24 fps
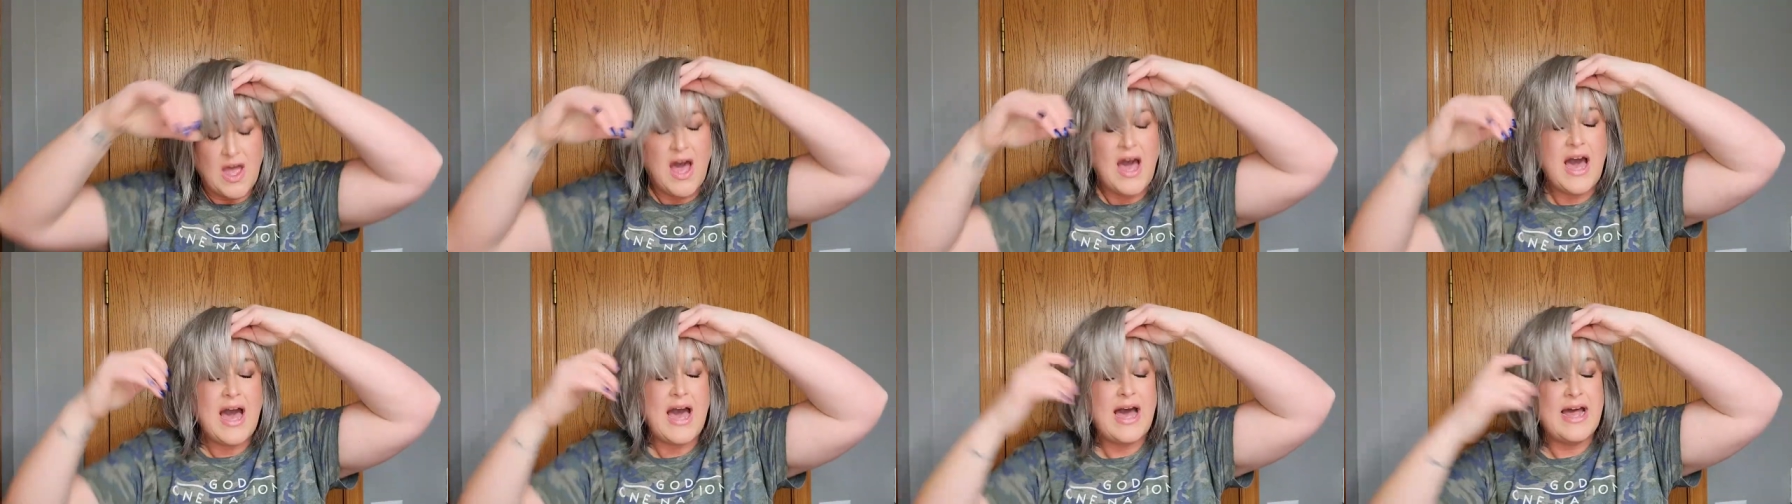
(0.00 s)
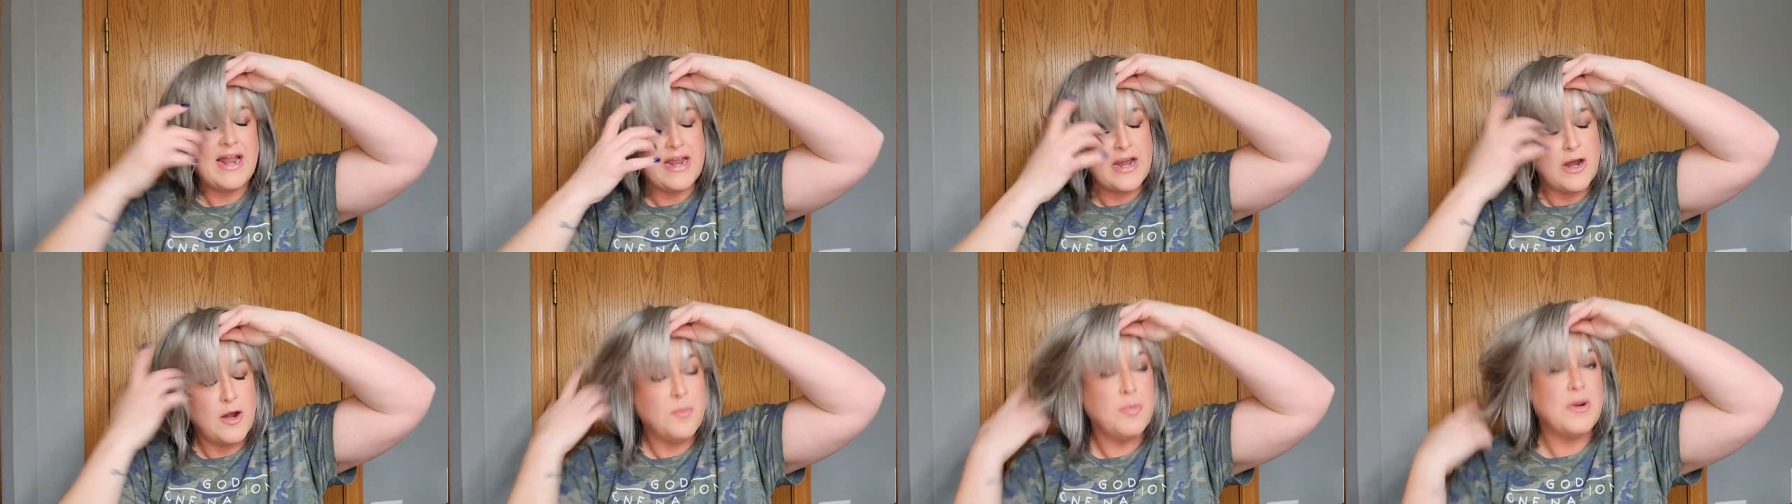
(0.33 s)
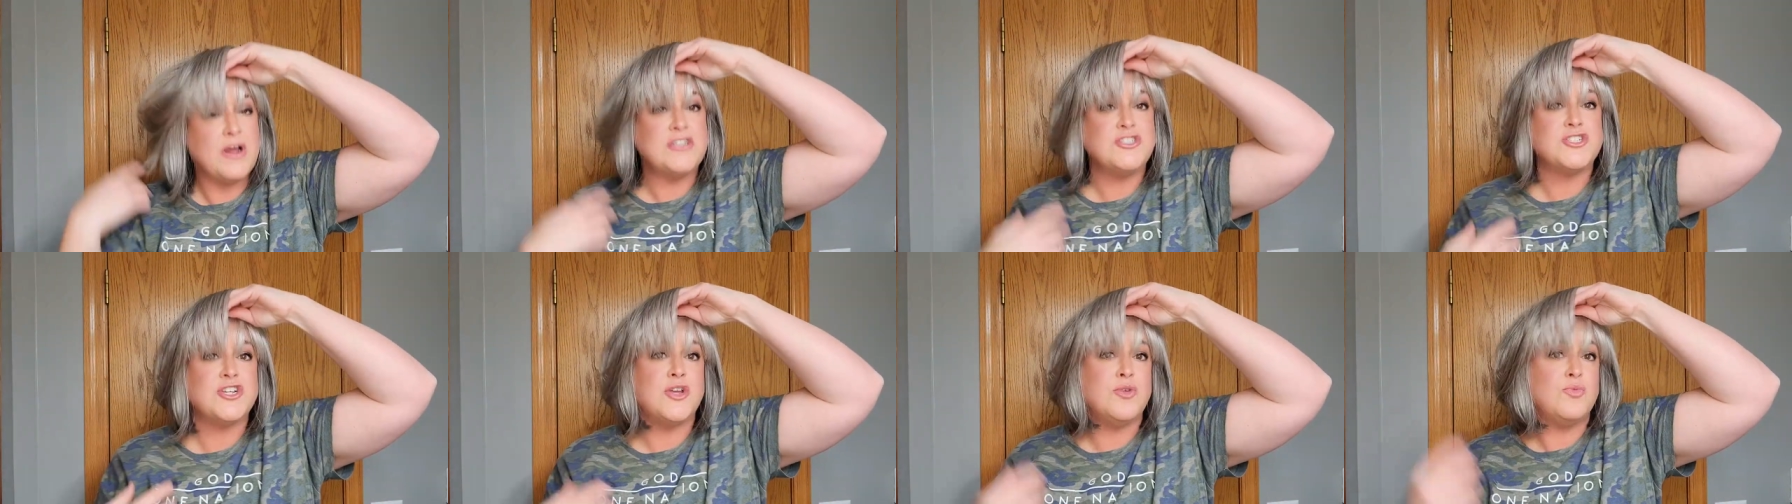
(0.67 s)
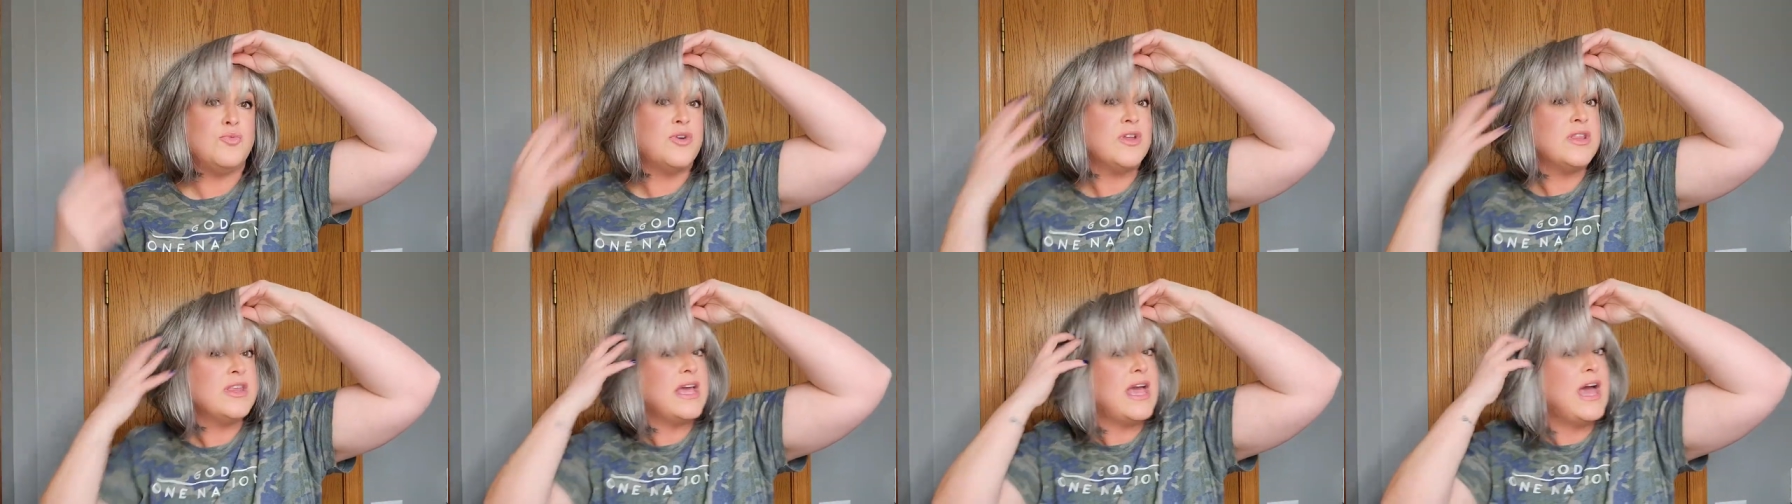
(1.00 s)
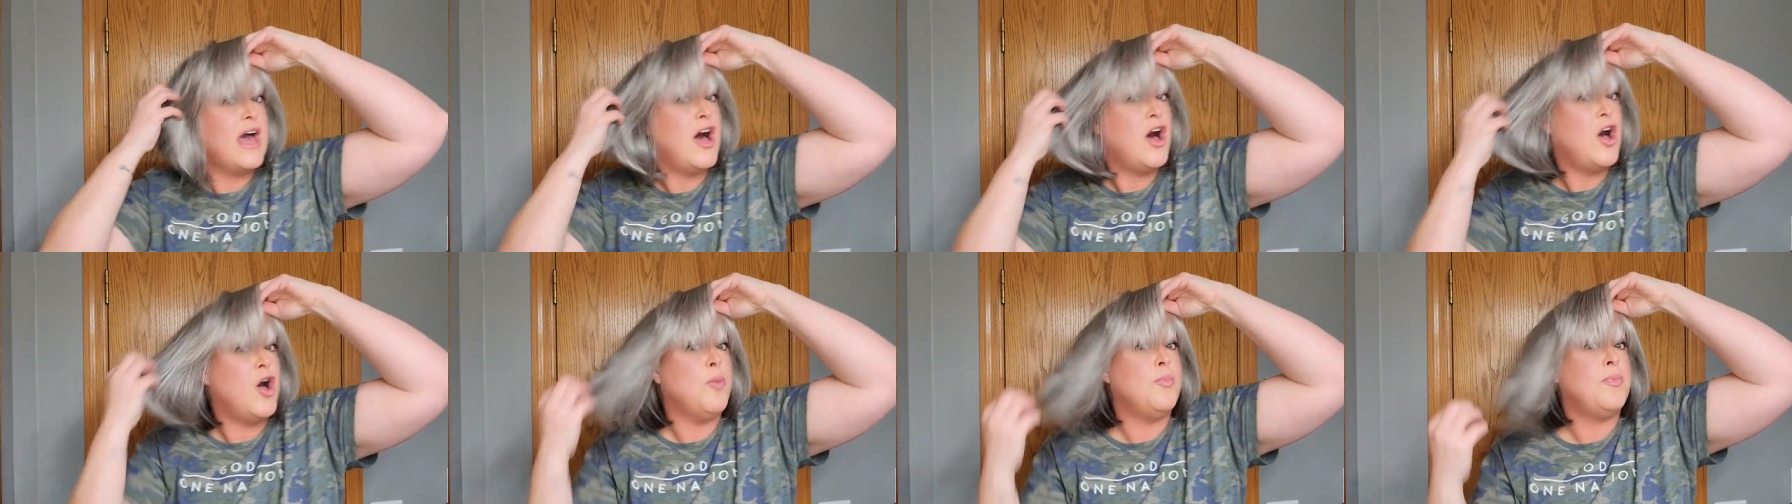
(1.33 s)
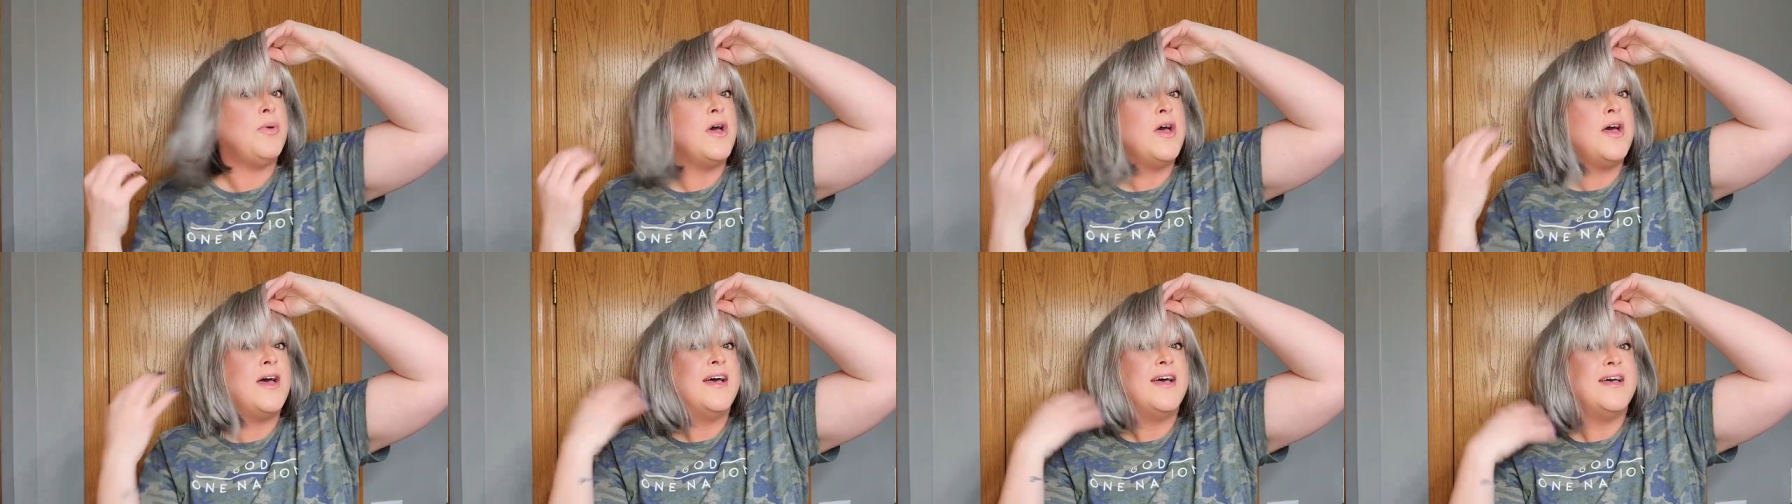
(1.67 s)
a hot airbrush can really
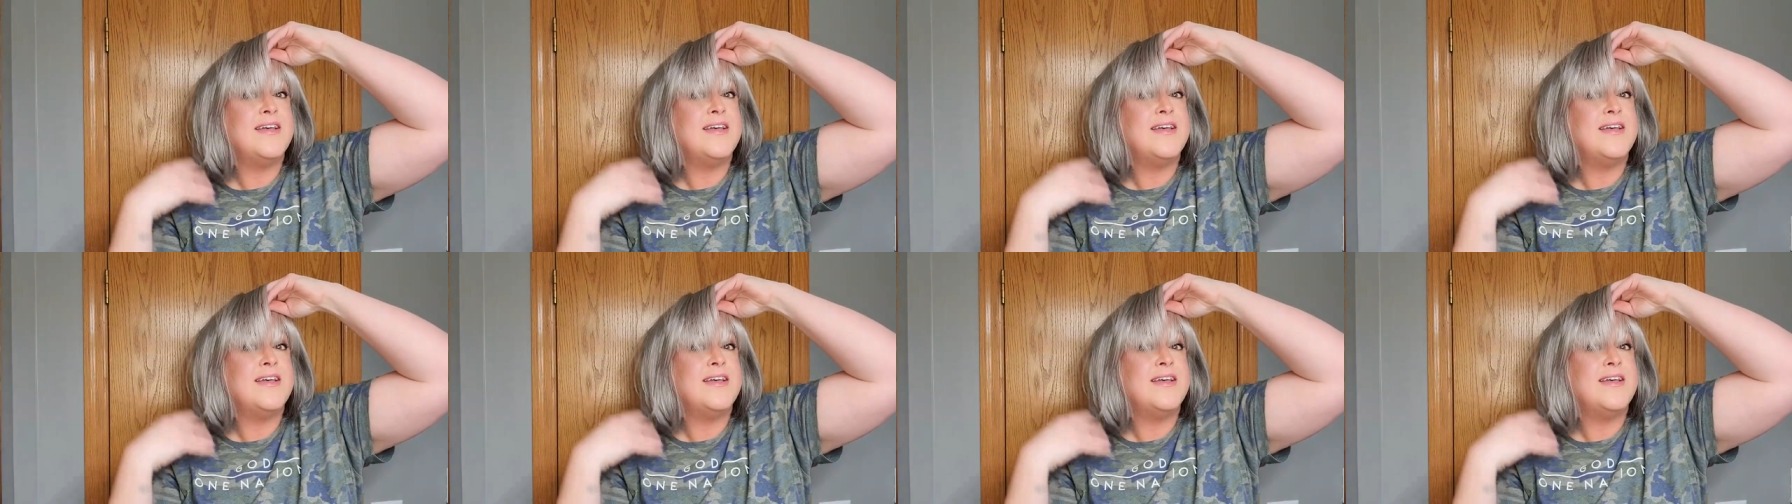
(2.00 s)
help